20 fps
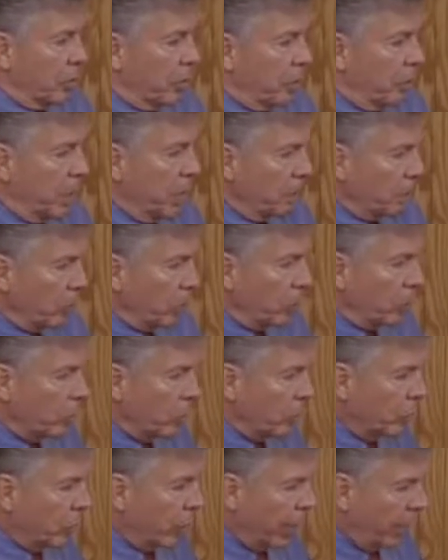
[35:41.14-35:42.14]
People
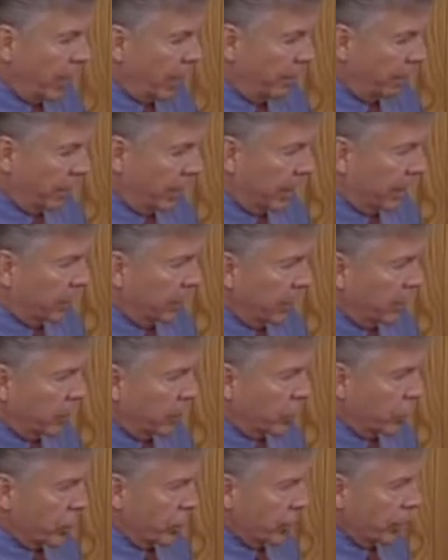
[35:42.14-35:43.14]
who have a
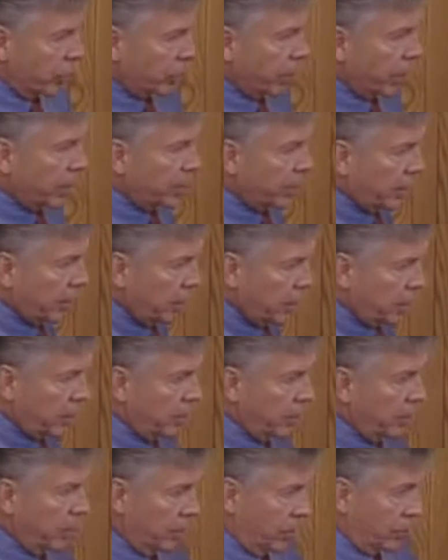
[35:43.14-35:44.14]
gender
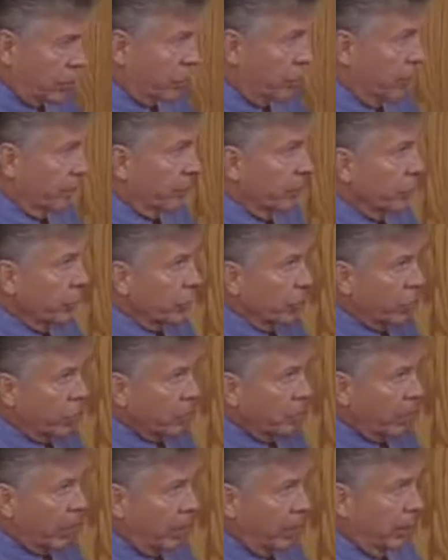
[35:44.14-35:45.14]
identity that is different than their
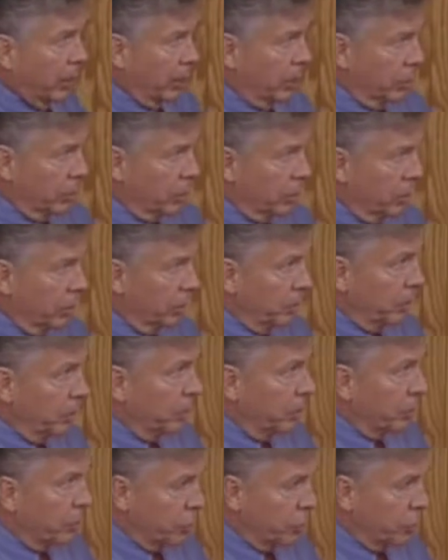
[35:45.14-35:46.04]
biological